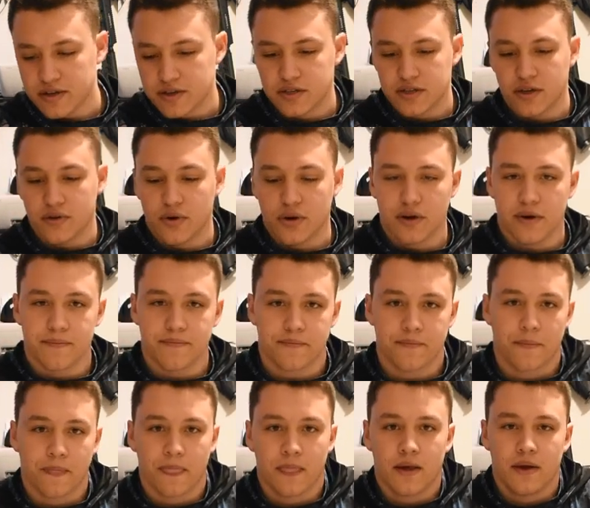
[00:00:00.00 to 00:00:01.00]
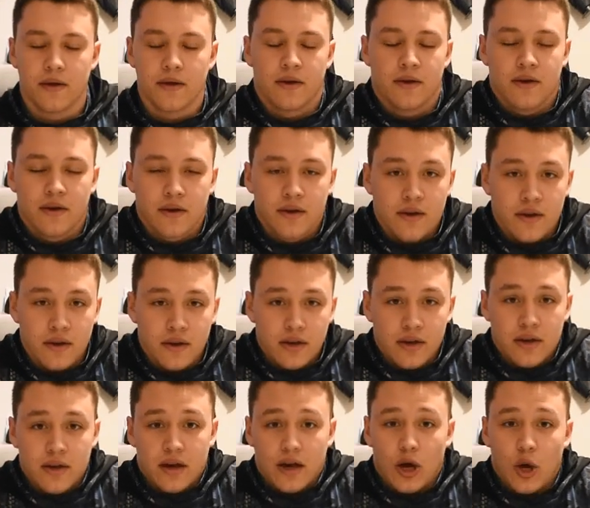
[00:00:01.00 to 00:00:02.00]
So
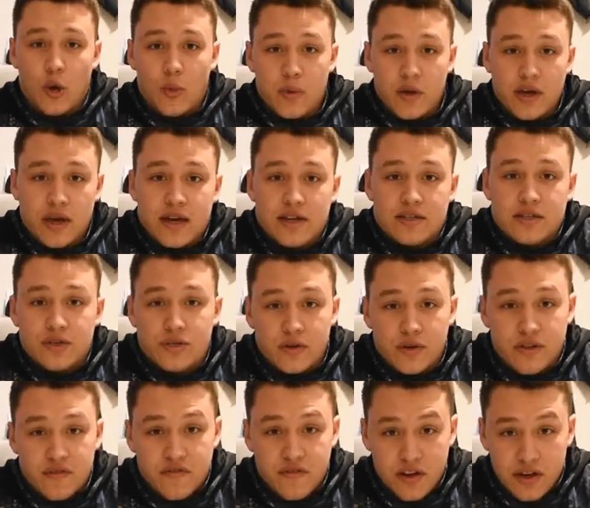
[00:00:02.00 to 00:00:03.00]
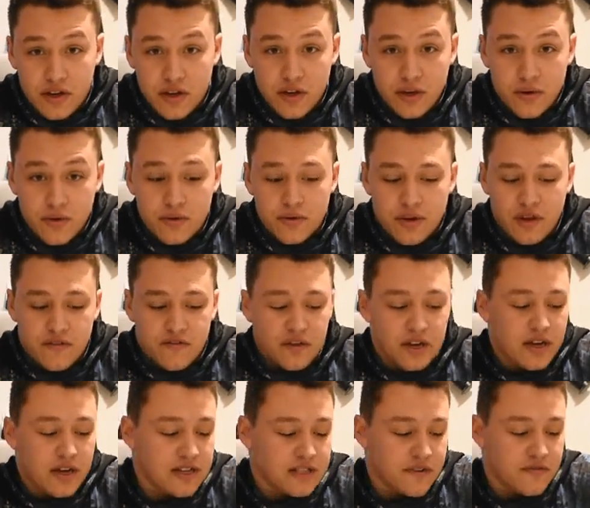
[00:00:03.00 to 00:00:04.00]
I hope you guys enjoyed the video. If
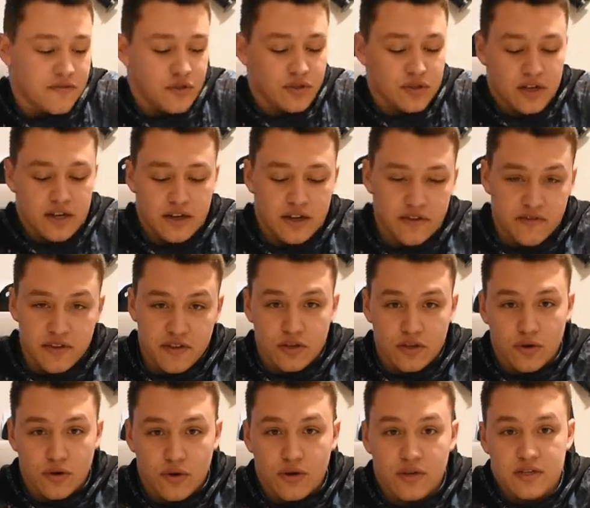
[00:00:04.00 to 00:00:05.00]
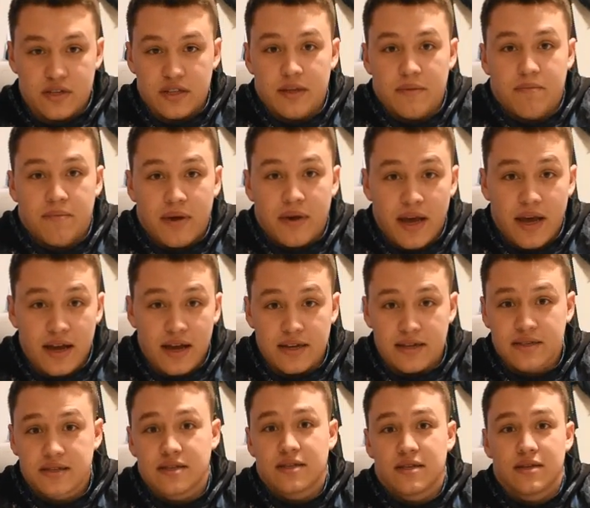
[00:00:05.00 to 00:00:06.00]
you guys have used any of these lures in the
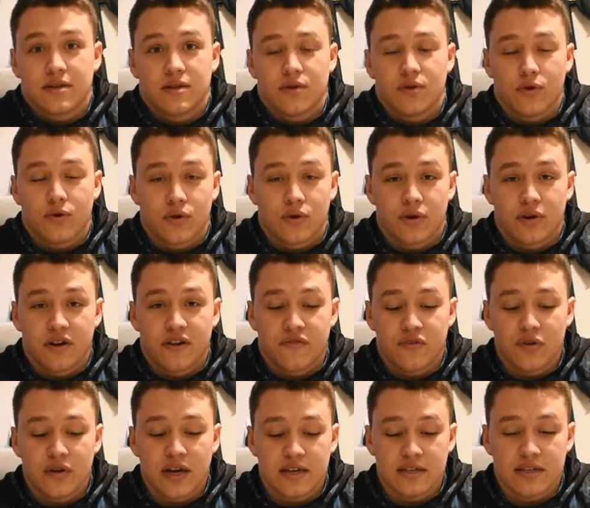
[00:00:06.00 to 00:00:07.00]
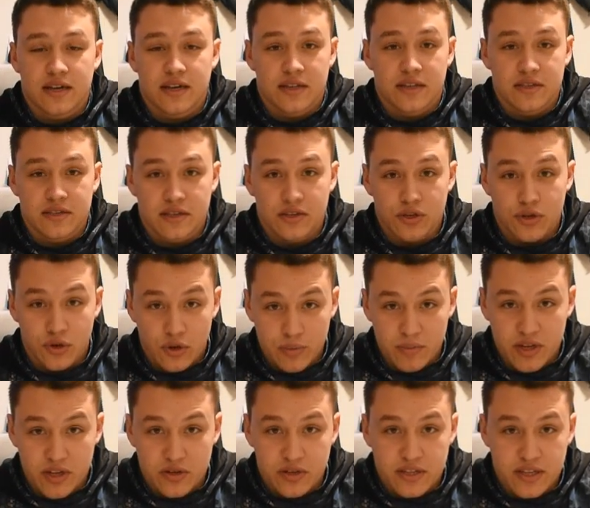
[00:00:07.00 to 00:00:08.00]
past, or if you guys got these in your
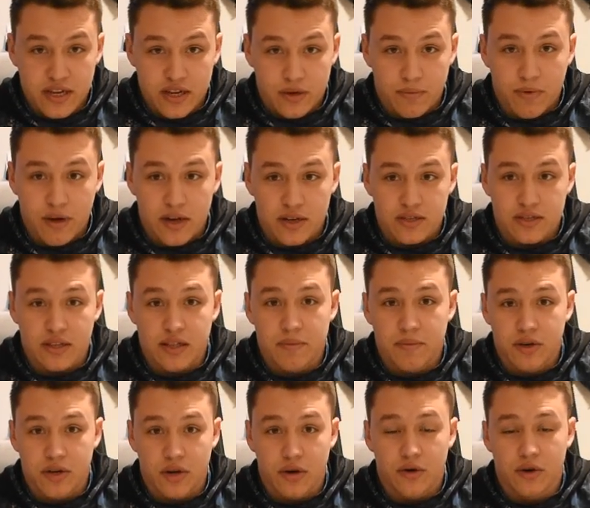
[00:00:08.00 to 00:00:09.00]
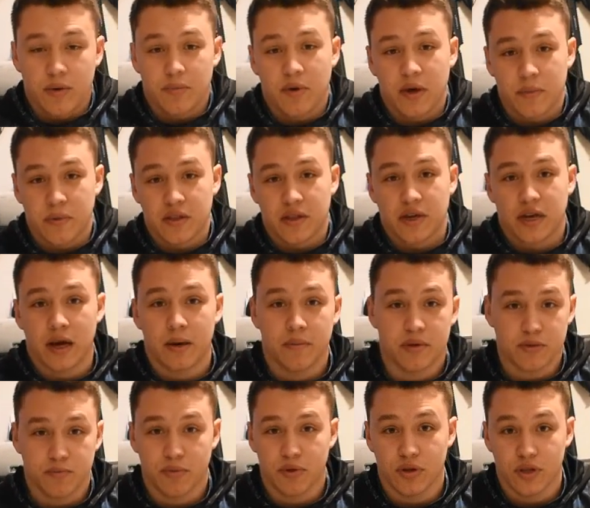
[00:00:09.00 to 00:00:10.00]
mystery tackle box, let me know. Hit me up in the
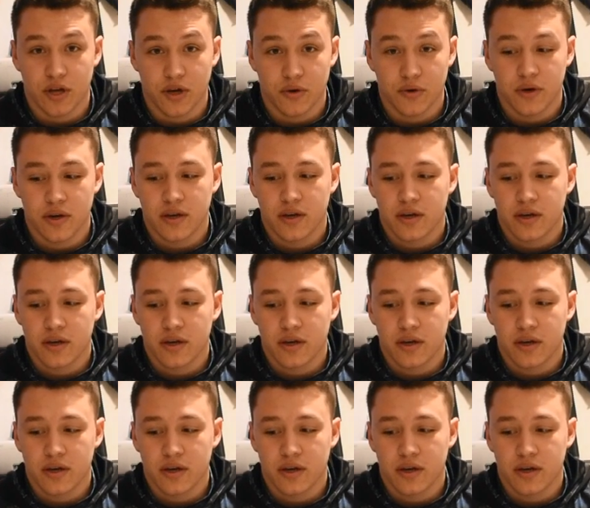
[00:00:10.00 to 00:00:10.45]
comments below.